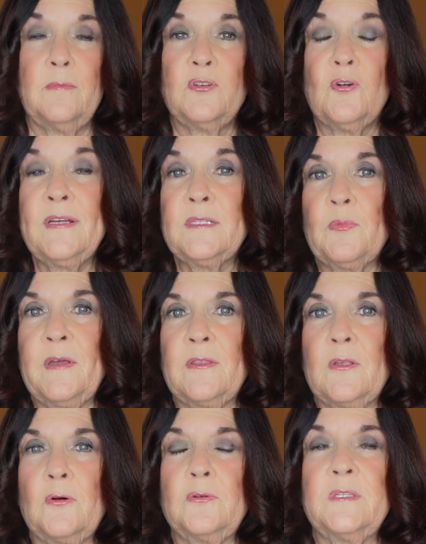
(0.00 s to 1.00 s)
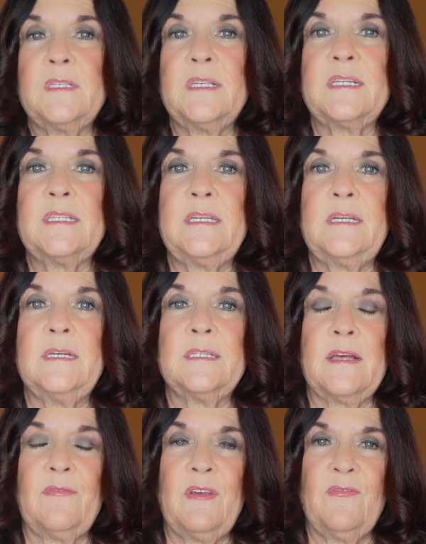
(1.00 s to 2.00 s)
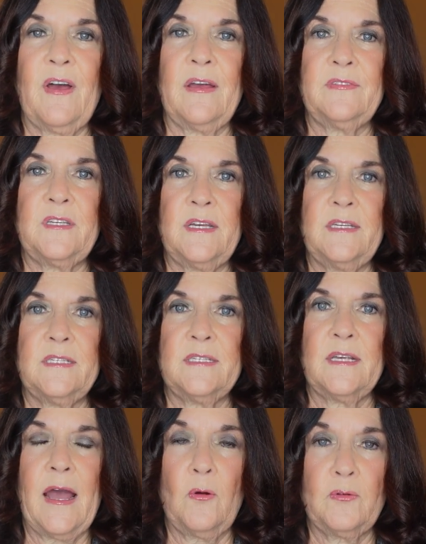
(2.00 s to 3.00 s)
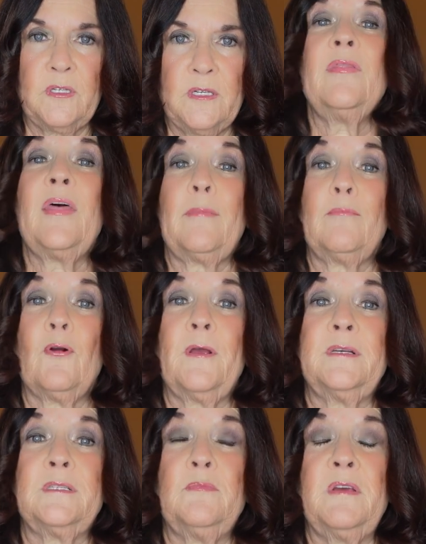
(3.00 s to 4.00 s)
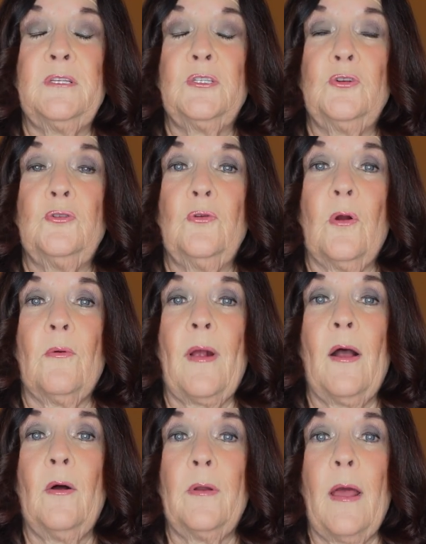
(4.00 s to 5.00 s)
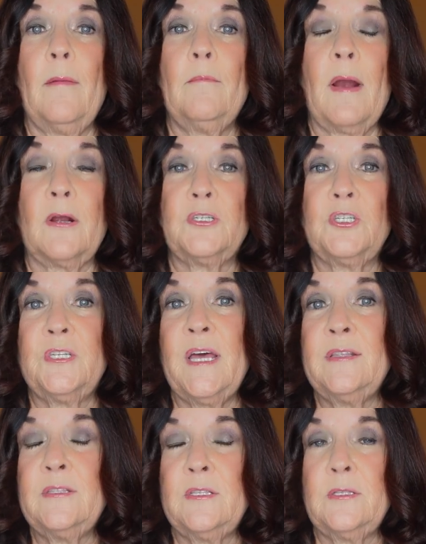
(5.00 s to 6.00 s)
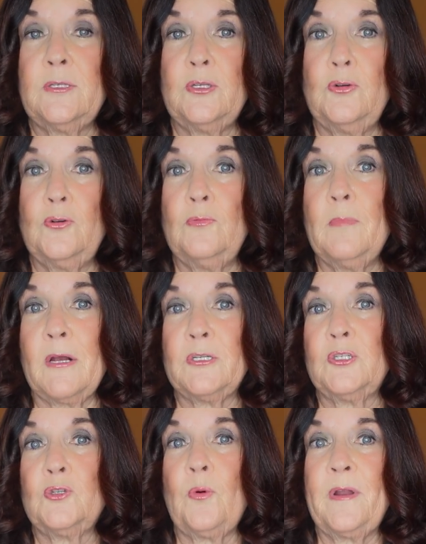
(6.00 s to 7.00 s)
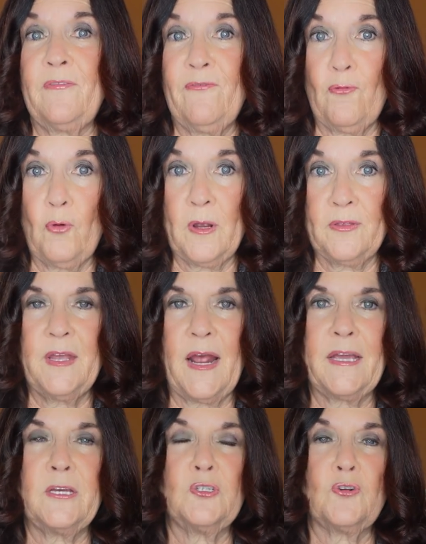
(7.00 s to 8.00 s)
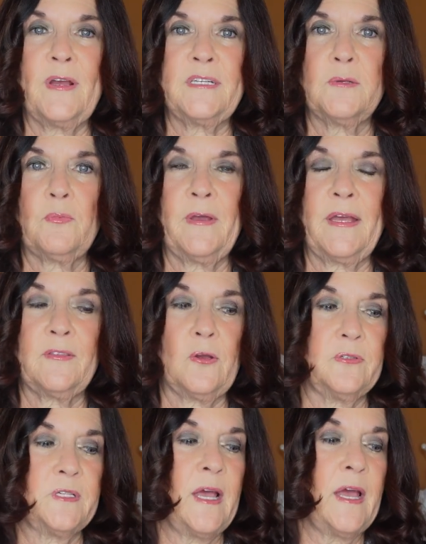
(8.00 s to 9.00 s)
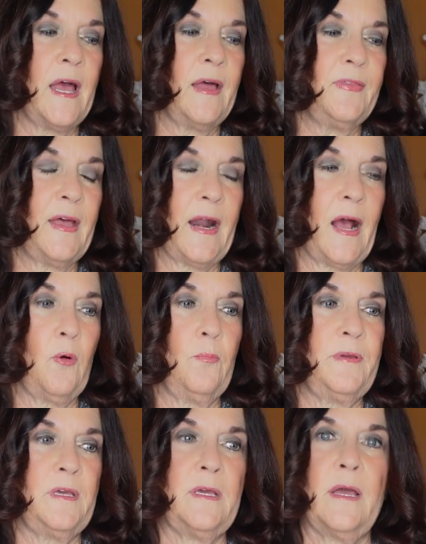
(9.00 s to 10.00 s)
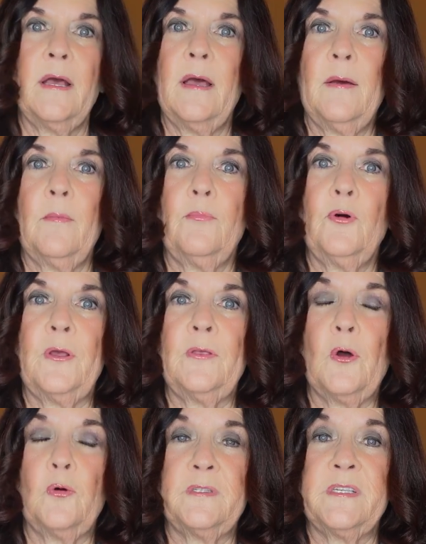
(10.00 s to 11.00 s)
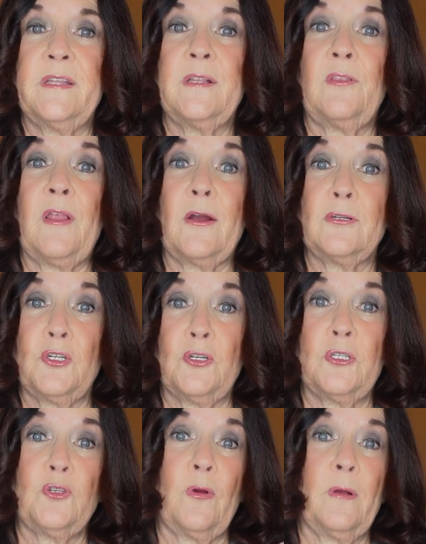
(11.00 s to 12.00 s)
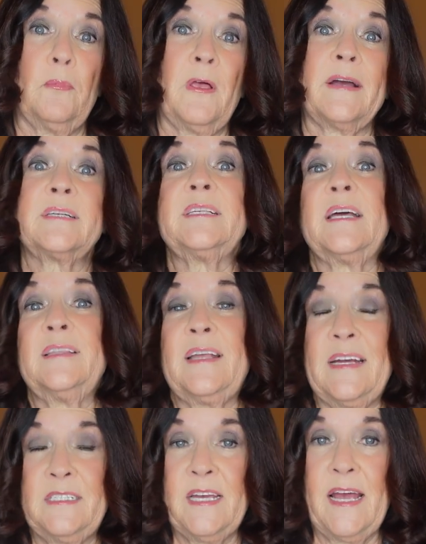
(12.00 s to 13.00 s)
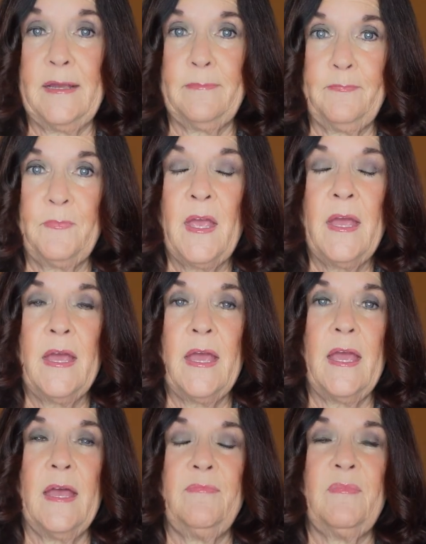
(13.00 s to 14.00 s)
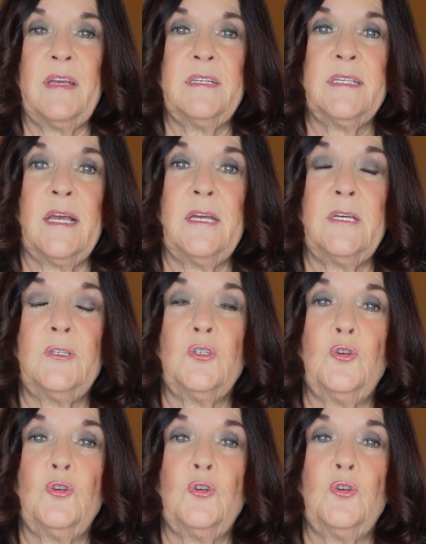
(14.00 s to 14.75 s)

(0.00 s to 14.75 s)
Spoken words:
transplant those 60 to 75 days out. That brings me to around March 10th to March 24th that I can transplant those, and then I'll be putting those in the larger soil blocks at that time. And they say